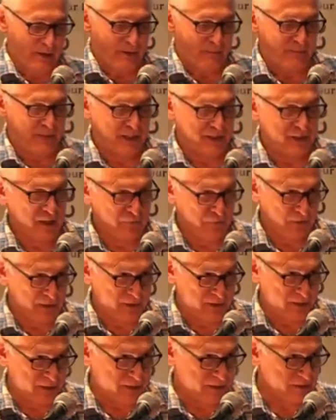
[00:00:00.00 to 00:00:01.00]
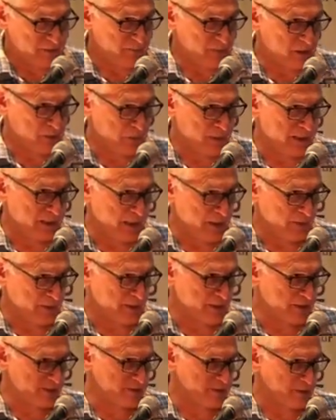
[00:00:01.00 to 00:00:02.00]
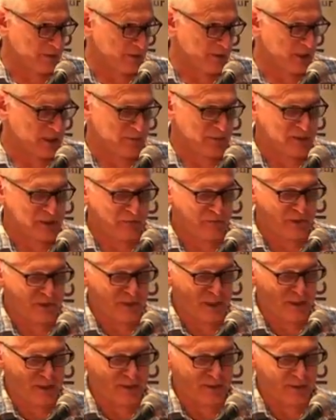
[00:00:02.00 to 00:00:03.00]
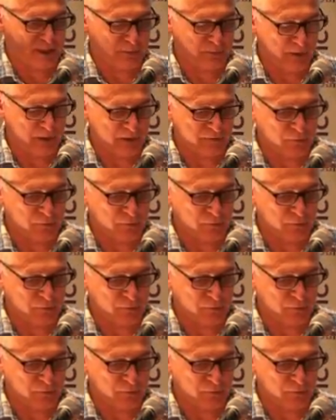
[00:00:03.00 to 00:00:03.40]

big differences between areas in specific seasons. This was